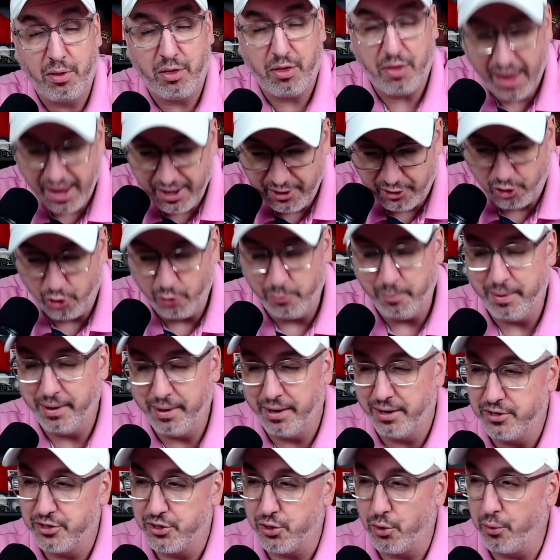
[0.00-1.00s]
Thank you,
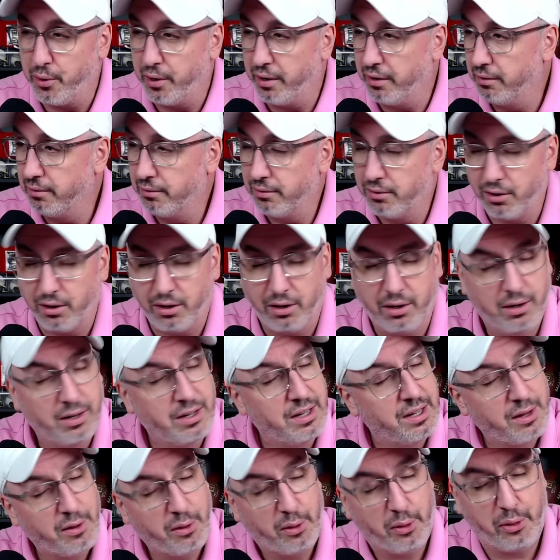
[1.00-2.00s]
Minnesota. Oh,
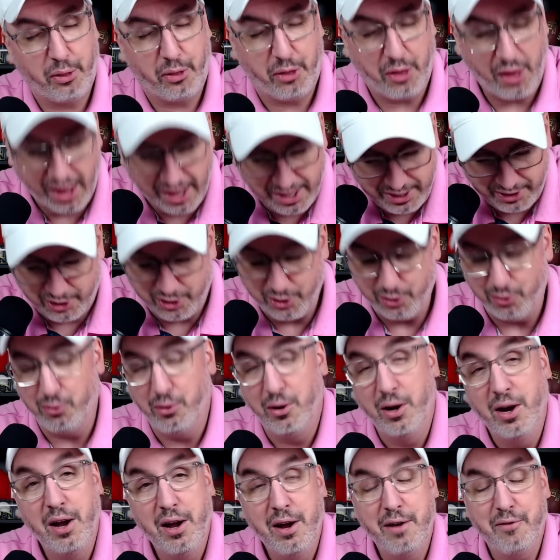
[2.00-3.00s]
thank
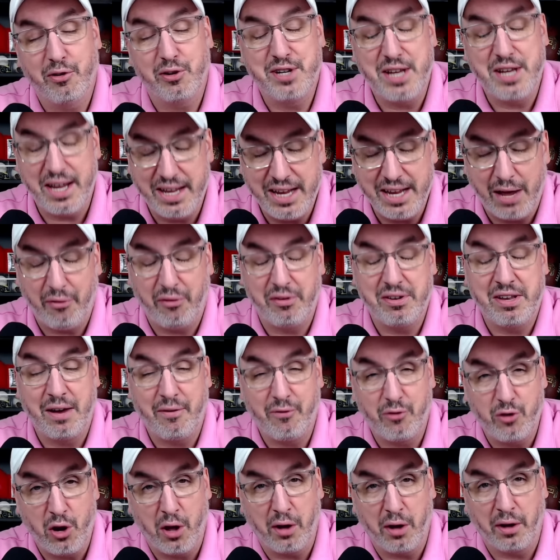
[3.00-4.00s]
you for taking out the
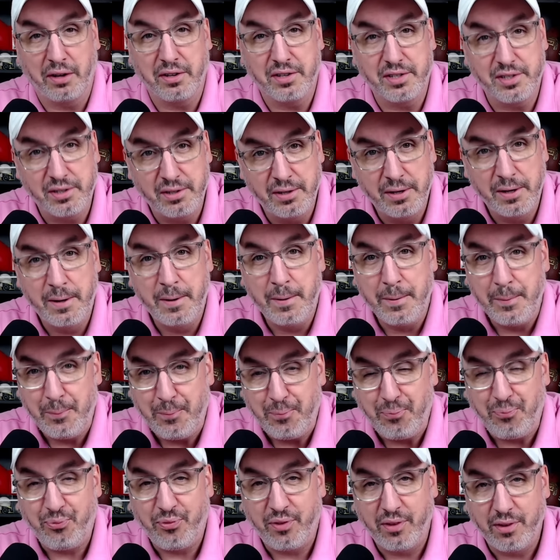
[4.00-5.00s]
Denver Nuggets.
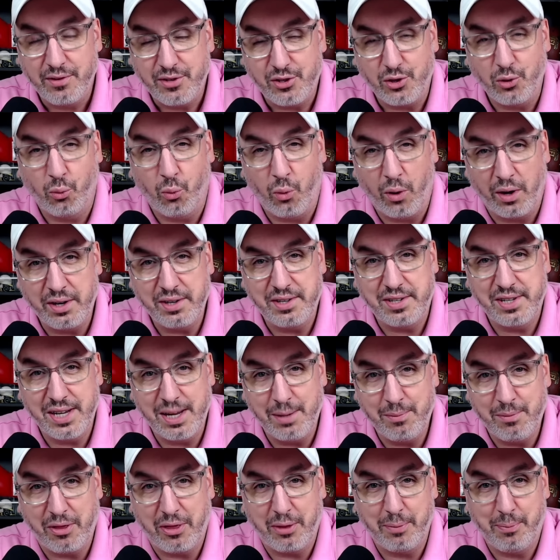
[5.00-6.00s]
It's the one
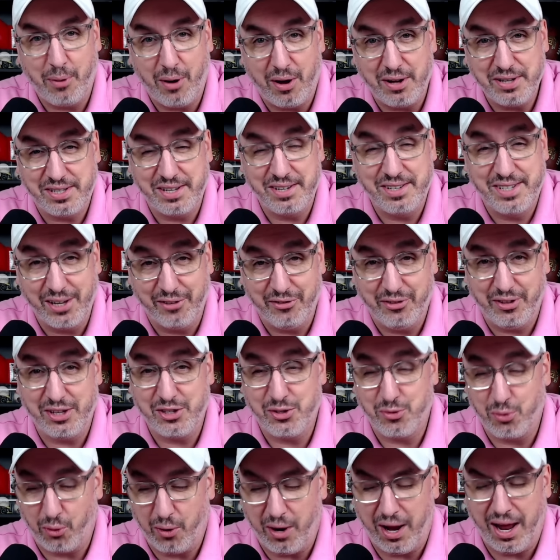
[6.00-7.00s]
team that the Boston
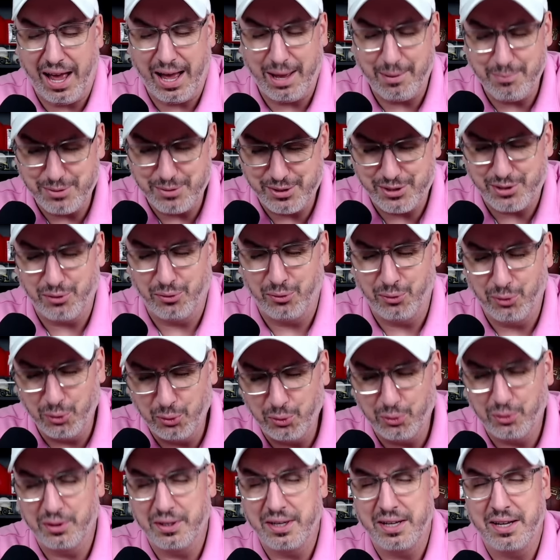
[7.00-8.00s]
Celtics were
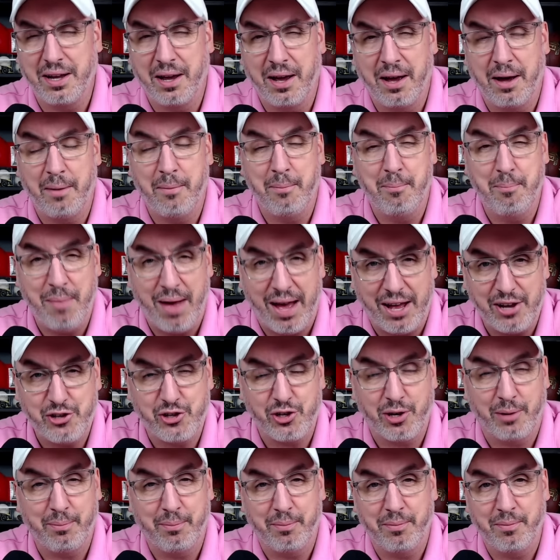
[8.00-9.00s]
absolutely a
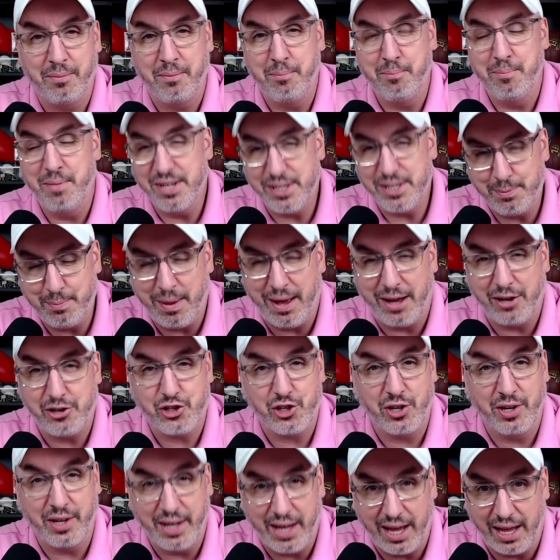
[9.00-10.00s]
matchup
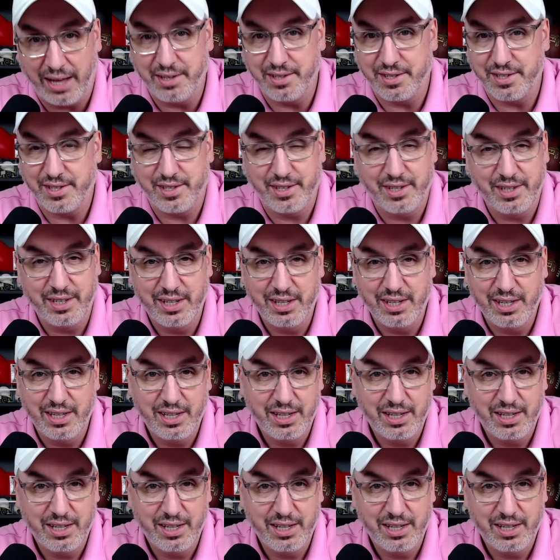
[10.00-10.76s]
mismatch against.